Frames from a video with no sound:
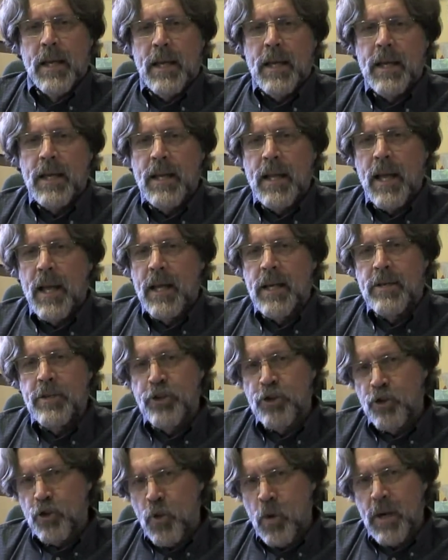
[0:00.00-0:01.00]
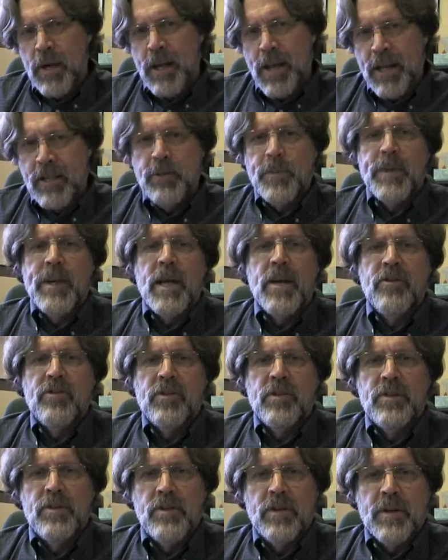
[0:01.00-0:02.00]
It has short
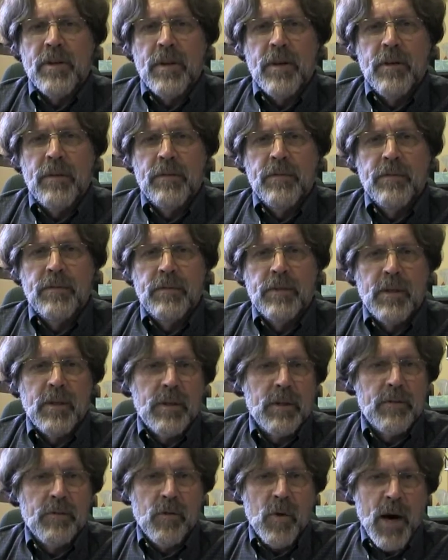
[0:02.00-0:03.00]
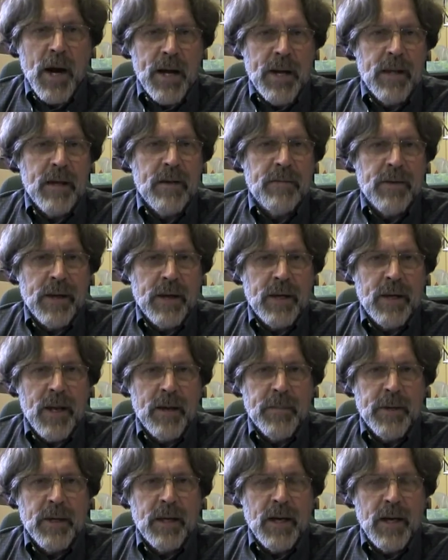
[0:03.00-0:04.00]
explanations of a variety of
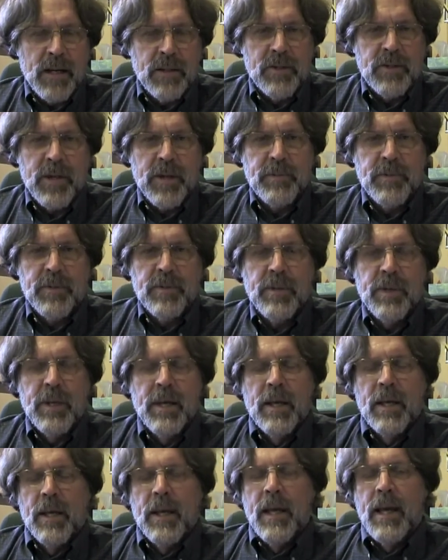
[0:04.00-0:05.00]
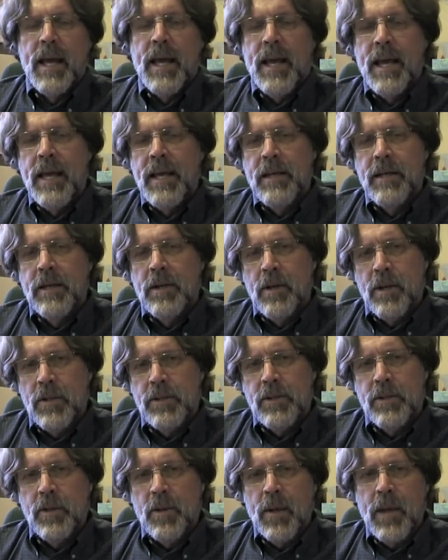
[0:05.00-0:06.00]
economic concepts, and it
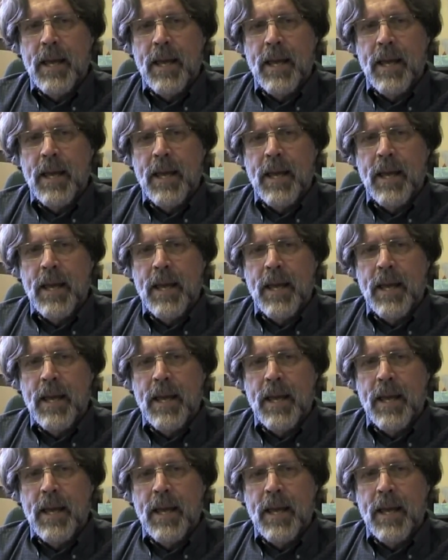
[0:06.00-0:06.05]
also